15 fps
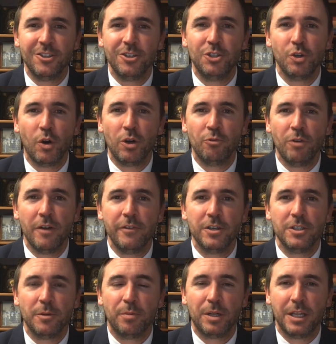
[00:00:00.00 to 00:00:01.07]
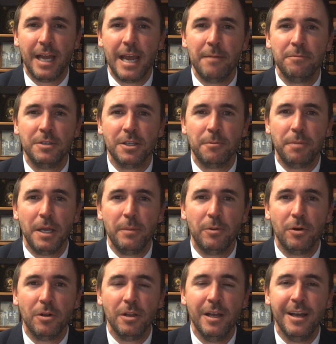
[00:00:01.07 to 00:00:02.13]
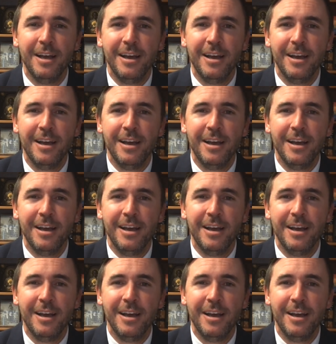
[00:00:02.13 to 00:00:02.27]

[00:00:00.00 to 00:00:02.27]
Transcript: the Jordan River to proclaim to the people